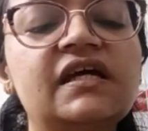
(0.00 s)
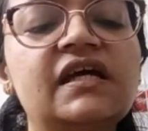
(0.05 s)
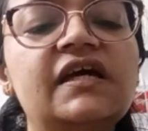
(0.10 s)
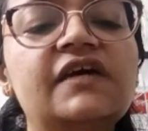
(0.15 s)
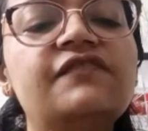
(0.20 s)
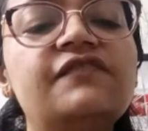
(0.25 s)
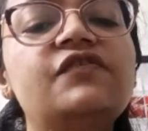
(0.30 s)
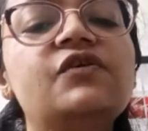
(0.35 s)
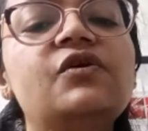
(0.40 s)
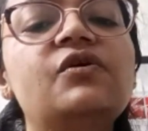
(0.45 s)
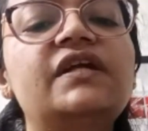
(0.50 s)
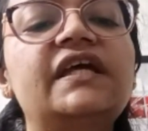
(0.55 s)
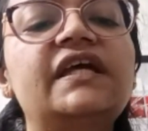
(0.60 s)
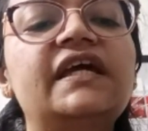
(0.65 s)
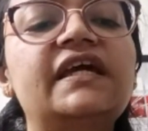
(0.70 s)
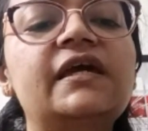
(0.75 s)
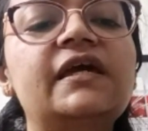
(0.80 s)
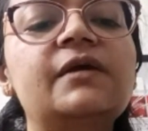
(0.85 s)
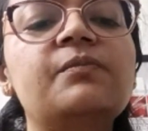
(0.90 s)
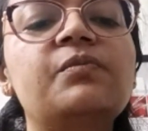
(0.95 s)
if you're
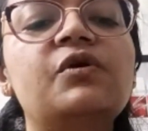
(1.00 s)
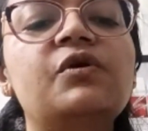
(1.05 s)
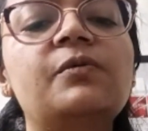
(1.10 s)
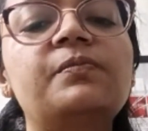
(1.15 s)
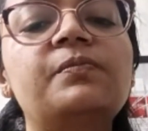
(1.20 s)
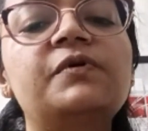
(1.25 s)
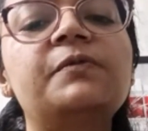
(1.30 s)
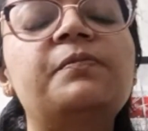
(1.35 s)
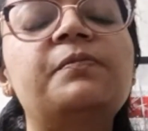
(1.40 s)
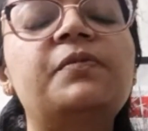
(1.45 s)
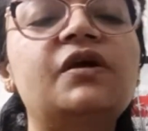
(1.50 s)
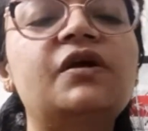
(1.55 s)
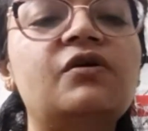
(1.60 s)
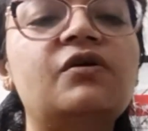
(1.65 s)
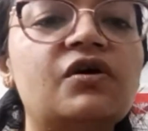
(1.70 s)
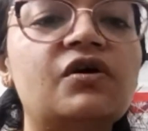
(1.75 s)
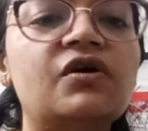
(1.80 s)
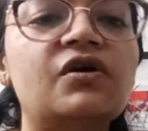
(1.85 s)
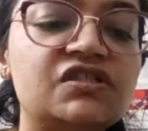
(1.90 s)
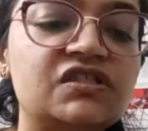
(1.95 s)
taking proper
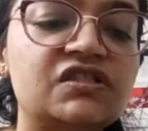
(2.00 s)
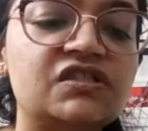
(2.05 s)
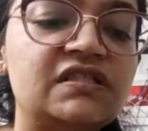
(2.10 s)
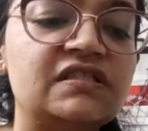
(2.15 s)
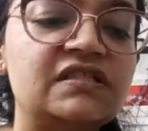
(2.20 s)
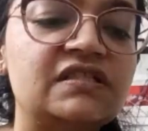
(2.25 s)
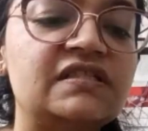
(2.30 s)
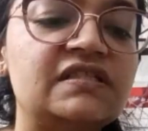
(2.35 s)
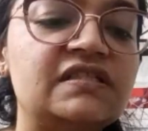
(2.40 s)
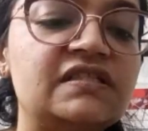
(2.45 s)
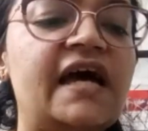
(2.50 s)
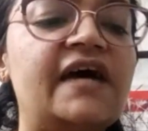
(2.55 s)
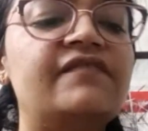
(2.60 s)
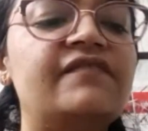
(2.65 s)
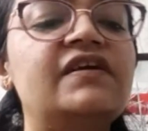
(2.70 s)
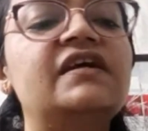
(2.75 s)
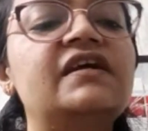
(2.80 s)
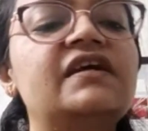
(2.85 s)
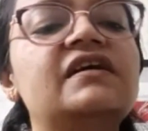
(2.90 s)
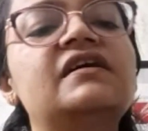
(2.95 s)
precautions,
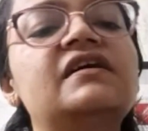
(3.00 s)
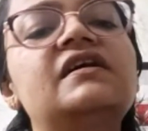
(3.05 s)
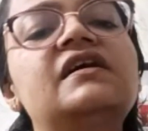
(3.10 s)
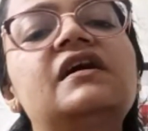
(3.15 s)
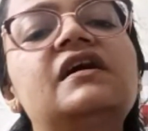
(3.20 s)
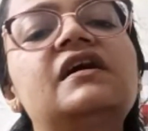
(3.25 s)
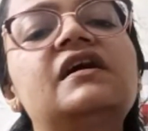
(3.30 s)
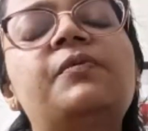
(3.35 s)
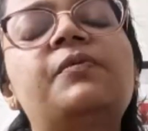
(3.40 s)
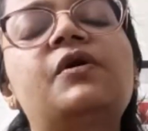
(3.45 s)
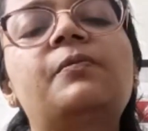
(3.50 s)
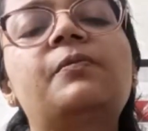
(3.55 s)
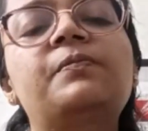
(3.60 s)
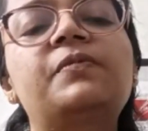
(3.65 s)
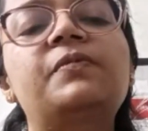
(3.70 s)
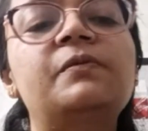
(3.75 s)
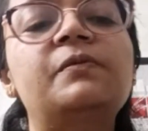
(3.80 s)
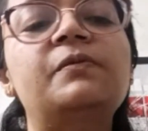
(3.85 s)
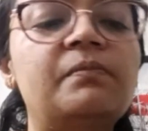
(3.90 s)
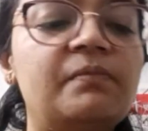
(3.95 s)
having a
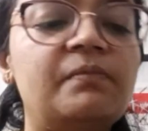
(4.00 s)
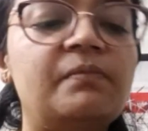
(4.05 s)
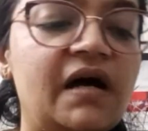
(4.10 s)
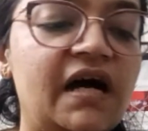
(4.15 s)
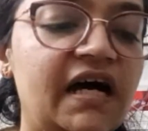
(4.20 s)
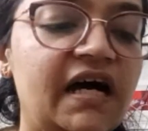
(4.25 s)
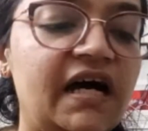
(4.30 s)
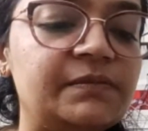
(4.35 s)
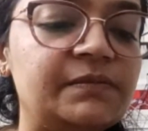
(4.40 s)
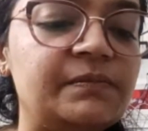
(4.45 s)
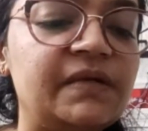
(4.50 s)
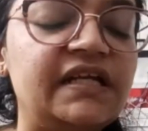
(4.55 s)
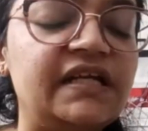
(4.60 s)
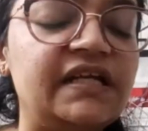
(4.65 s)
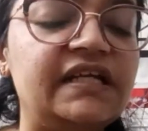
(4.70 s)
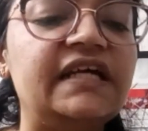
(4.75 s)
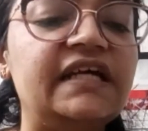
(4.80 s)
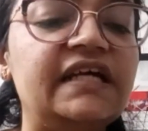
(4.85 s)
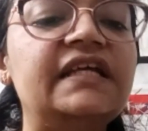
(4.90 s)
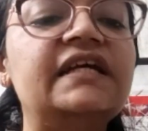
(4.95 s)
proper bath,
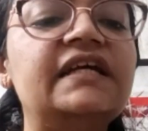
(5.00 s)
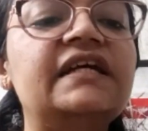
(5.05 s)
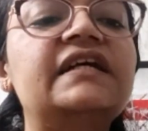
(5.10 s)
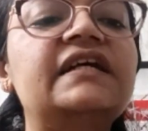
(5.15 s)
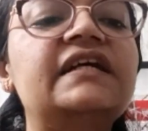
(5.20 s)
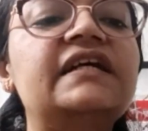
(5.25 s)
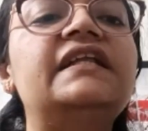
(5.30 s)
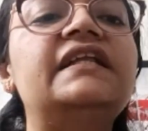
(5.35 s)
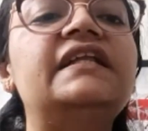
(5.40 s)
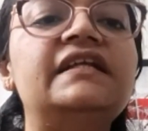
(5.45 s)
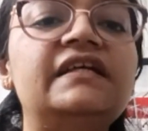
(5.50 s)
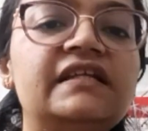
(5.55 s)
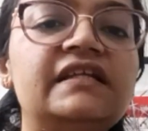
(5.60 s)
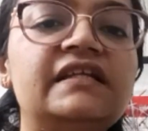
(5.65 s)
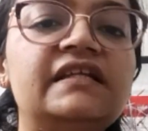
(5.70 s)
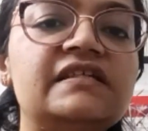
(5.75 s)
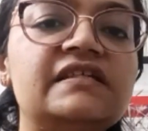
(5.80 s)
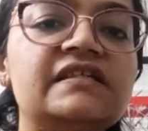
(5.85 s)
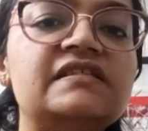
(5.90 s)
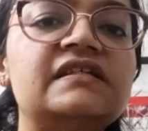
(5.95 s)
maintaining
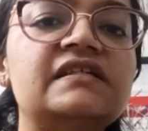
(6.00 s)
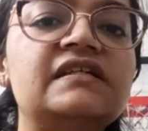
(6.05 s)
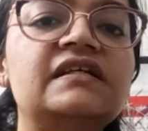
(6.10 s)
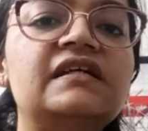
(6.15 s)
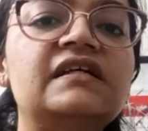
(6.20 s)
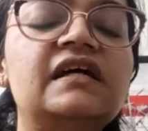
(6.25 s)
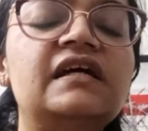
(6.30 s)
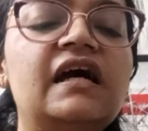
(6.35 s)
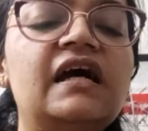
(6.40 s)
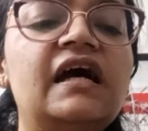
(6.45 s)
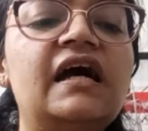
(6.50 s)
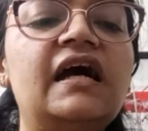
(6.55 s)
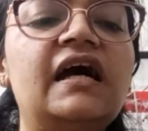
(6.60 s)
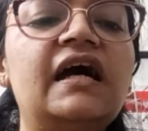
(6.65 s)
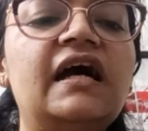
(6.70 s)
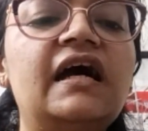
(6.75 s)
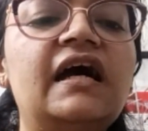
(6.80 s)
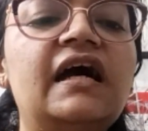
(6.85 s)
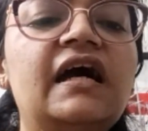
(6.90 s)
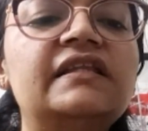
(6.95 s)
cleanliness,
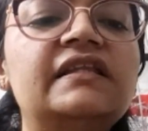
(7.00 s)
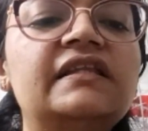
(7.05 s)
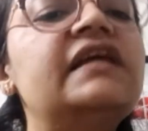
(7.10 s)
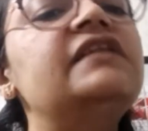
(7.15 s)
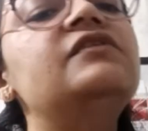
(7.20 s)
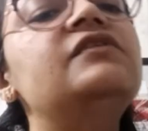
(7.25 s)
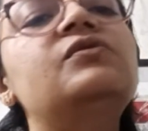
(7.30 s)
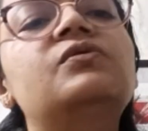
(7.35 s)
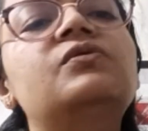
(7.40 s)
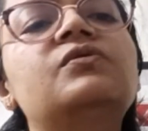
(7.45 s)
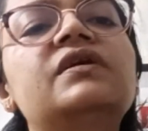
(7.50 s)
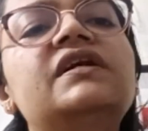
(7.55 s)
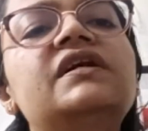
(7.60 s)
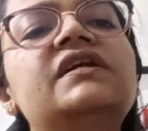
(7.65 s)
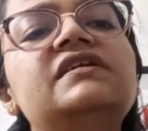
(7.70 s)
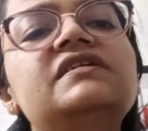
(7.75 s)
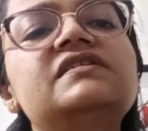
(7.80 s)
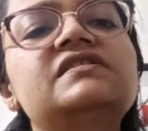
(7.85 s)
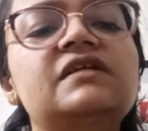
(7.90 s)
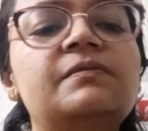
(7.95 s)
then no,
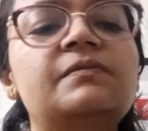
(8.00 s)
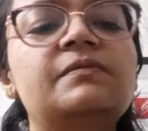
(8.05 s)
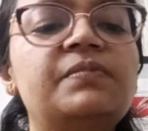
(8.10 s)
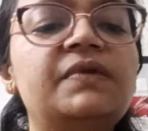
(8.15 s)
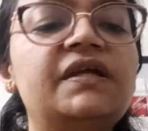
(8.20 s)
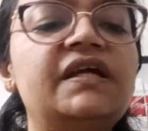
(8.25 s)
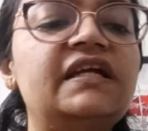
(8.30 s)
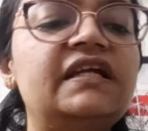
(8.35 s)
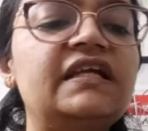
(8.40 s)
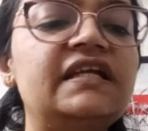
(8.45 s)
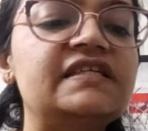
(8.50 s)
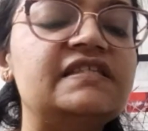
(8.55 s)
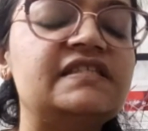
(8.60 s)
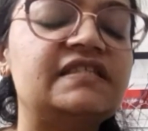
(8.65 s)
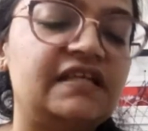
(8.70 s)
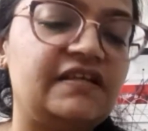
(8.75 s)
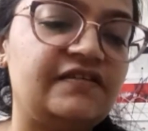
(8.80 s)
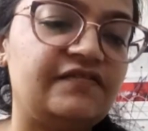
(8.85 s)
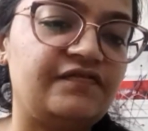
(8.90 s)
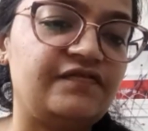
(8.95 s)
it is completely
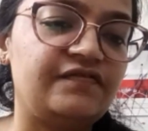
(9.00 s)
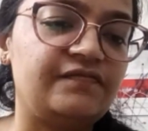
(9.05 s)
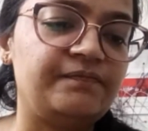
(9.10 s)
safe.